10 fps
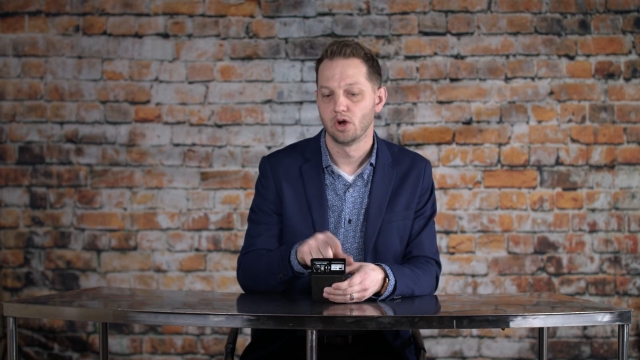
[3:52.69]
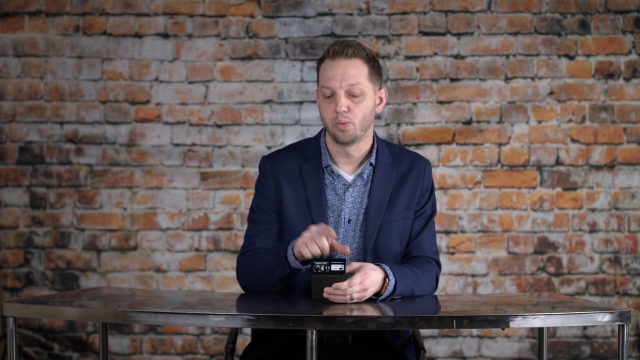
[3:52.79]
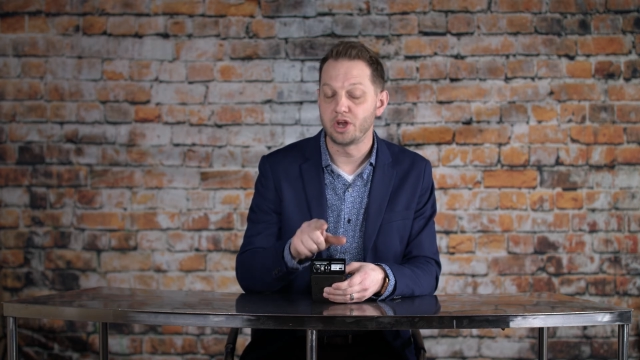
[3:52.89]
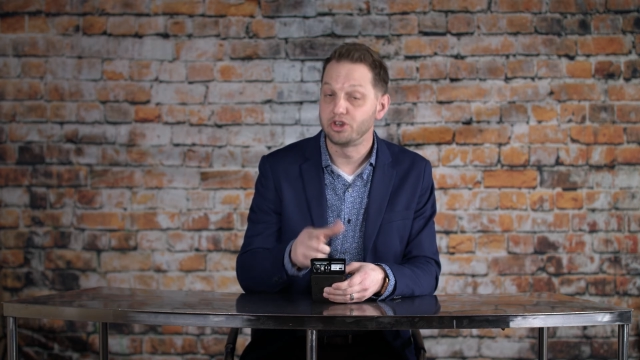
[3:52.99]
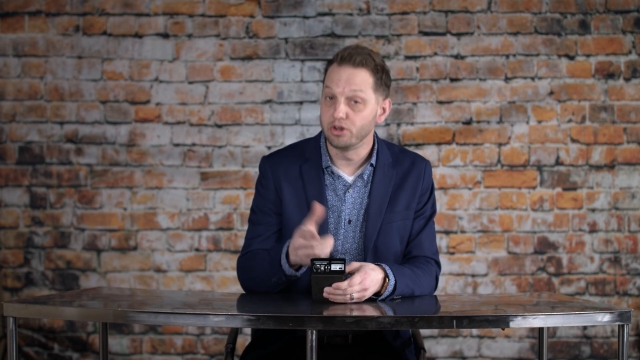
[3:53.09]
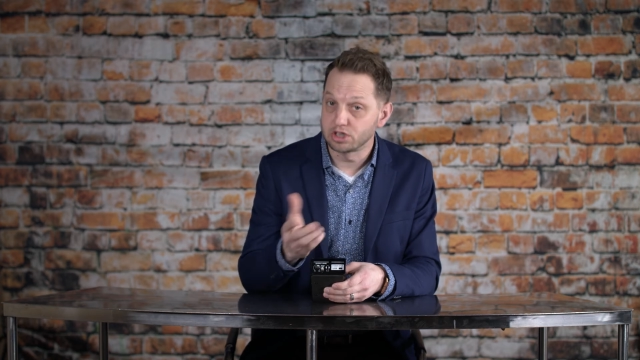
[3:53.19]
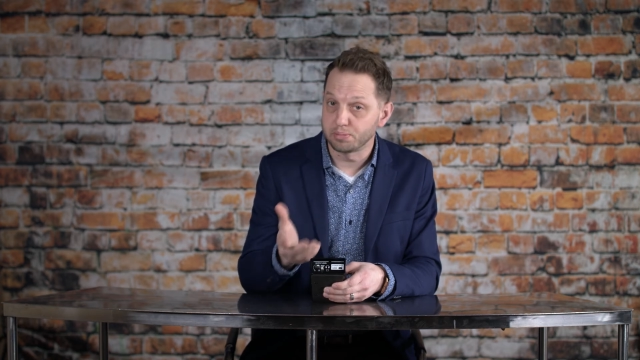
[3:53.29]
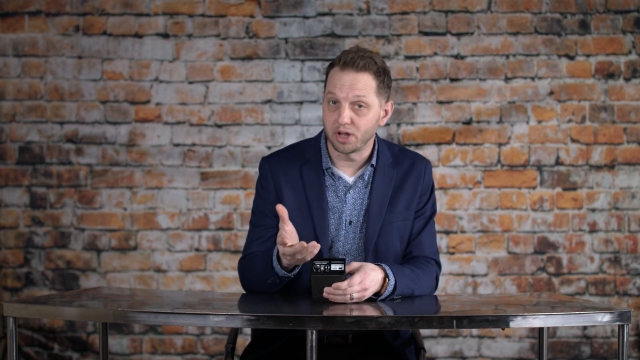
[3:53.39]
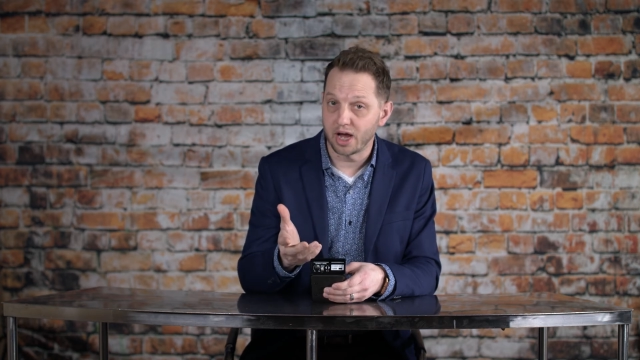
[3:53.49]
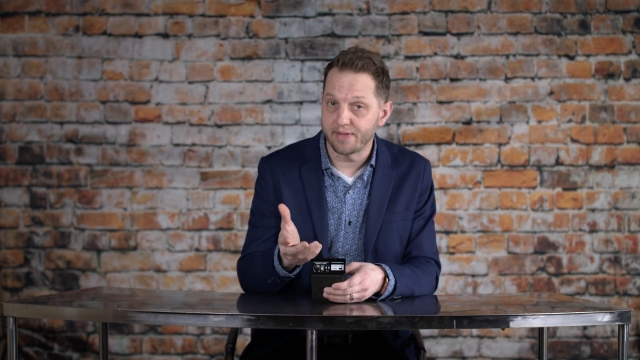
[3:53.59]
We do
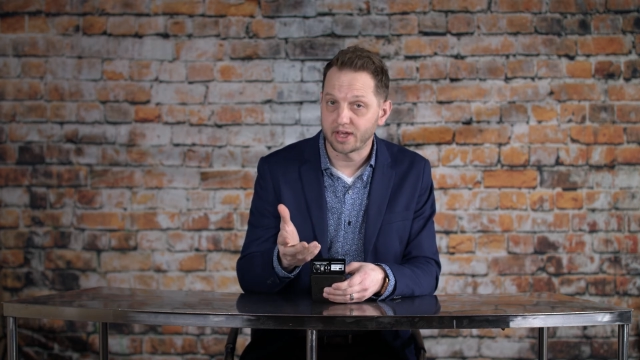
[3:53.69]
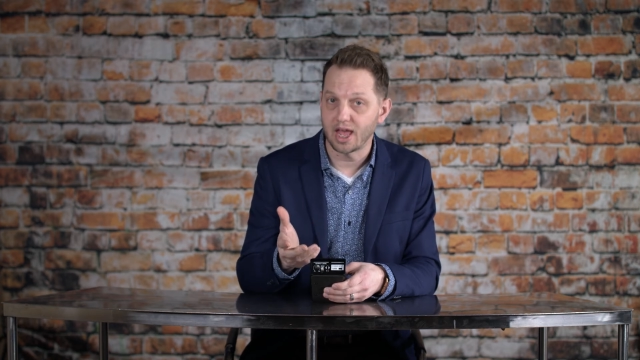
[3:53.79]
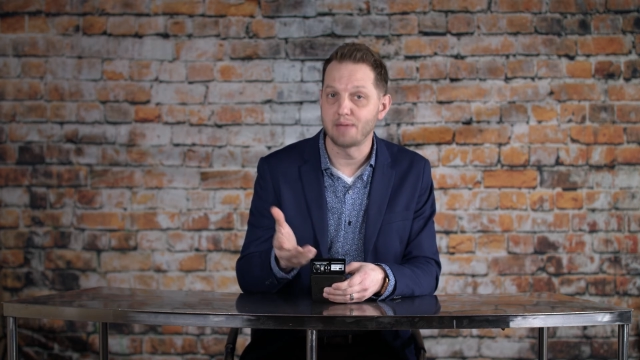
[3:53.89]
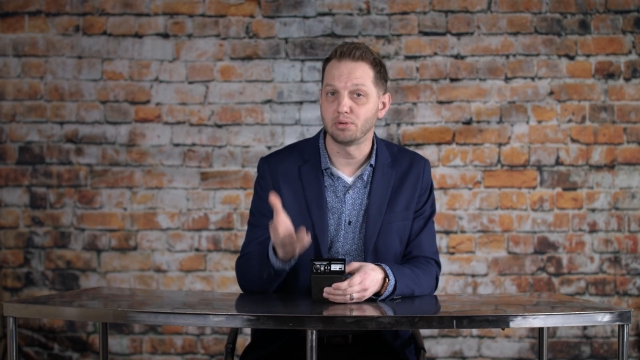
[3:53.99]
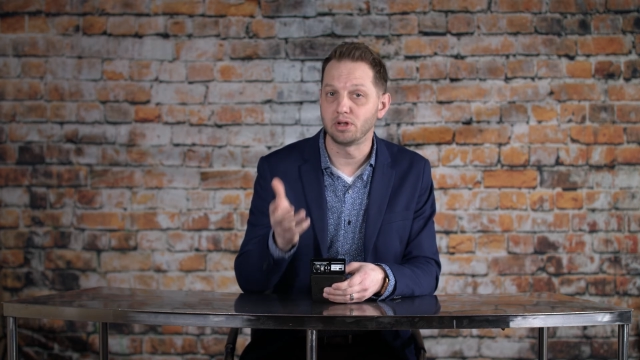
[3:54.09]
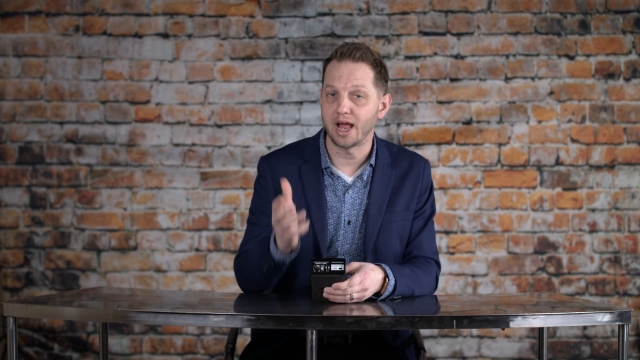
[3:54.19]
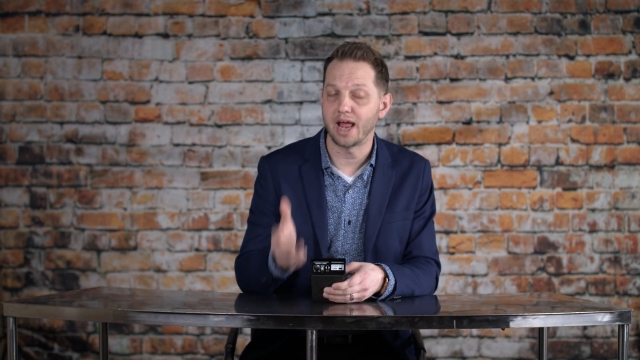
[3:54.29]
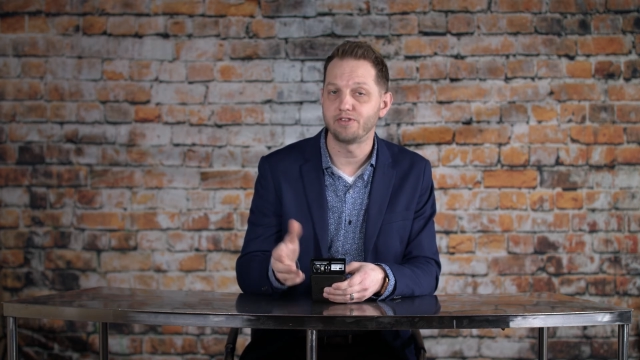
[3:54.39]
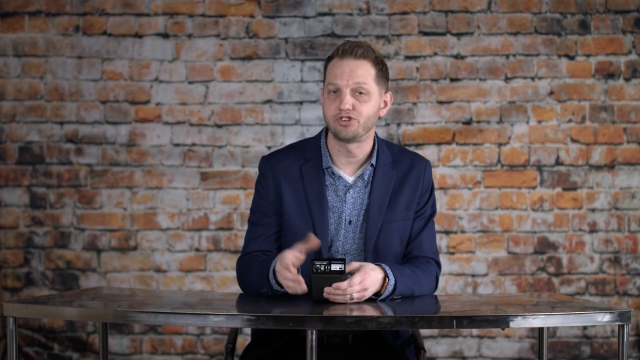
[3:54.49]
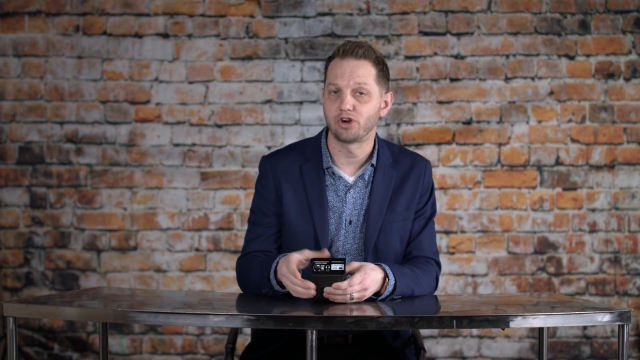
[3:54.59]
supply the cable
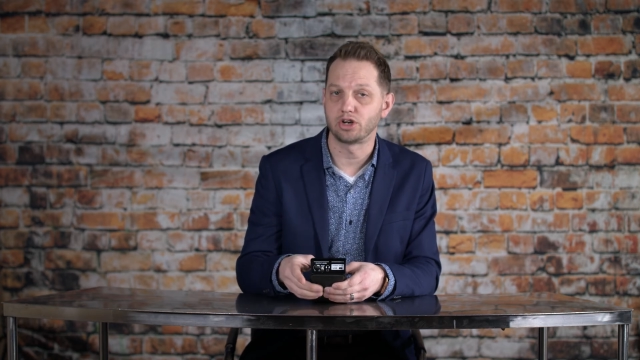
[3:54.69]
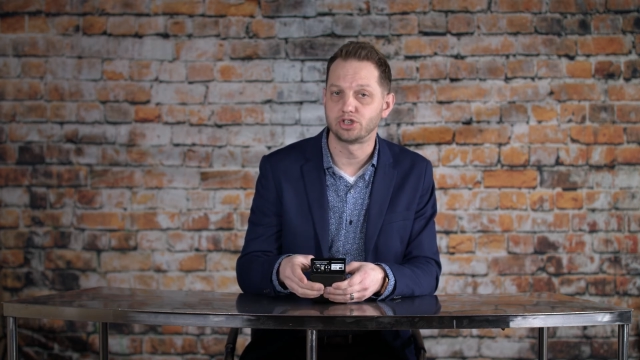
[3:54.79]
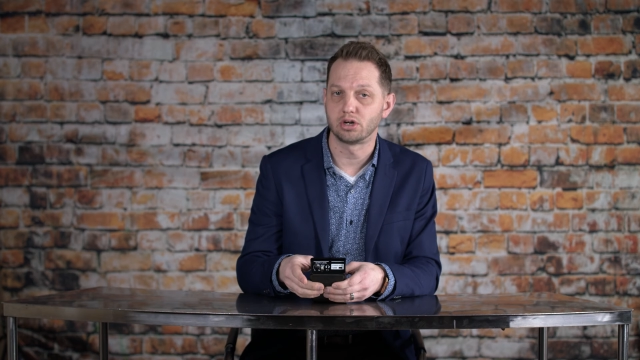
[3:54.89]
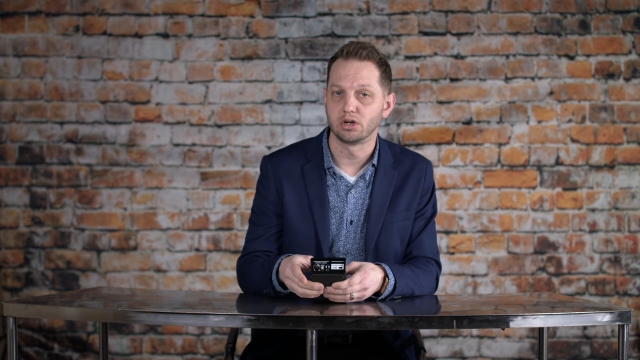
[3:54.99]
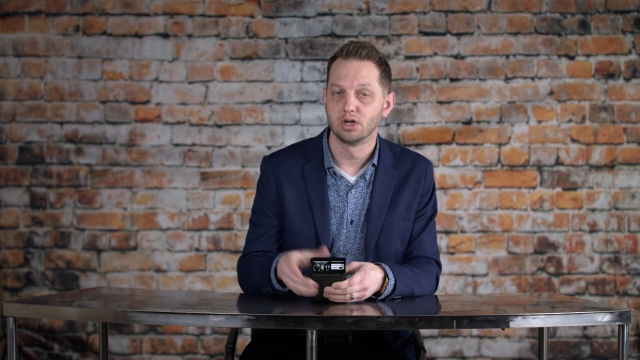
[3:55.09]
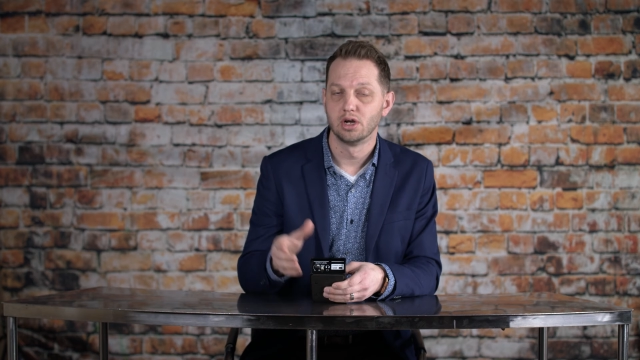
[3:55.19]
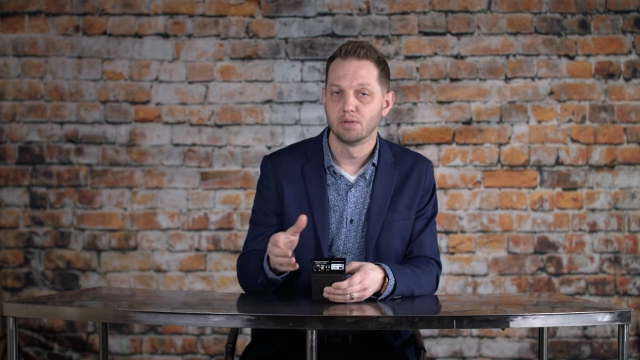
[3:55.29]
and the charger,